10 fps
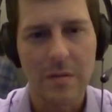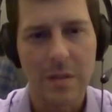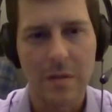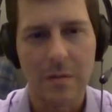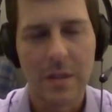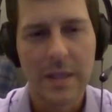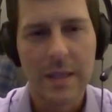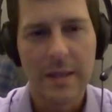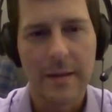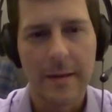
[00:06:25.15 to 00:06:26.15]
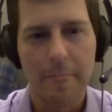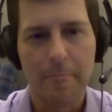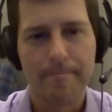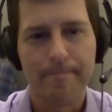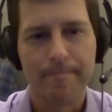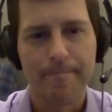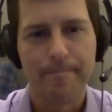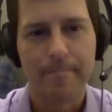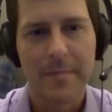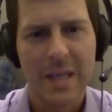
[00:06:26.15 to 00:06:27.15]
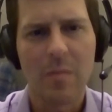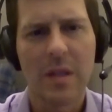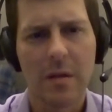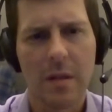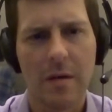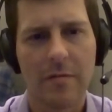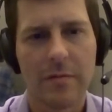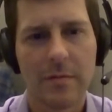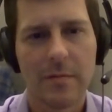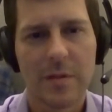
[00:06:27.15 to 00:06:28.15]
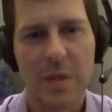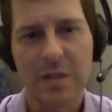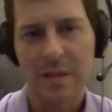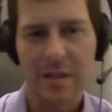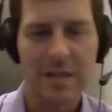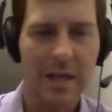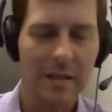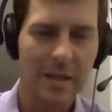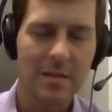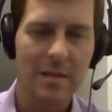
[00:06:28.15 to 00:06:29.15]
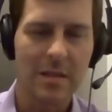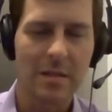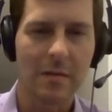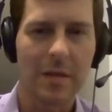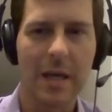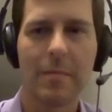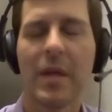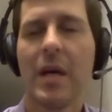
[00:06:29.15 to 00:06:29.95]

So give them a little love, especially this holiday season. Okay.